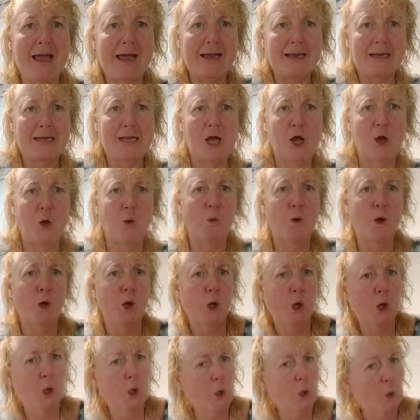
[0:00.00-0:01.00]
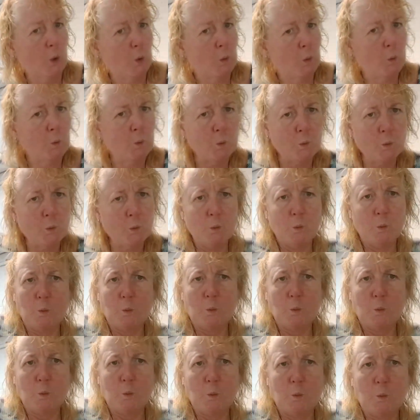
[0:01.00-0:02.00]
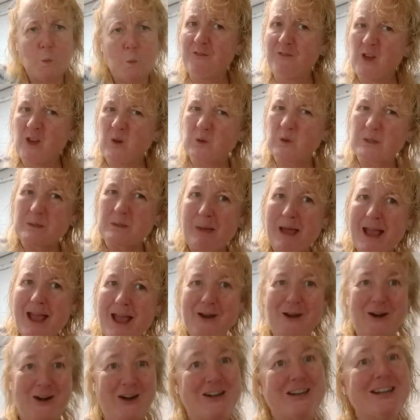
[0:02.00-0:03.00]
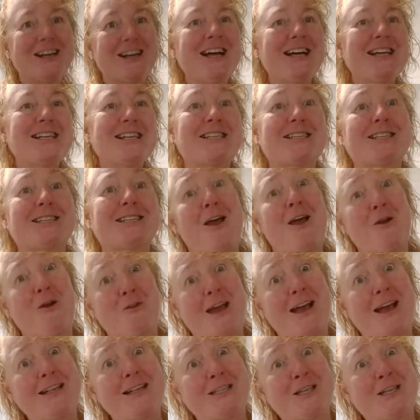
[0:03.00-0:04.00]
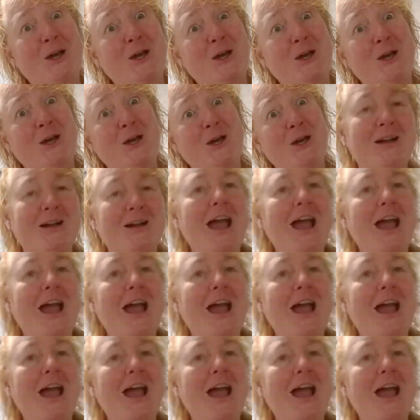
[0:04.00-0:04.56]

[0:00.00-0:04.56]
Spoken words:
it and go, ooh, that feels better. So that's cool.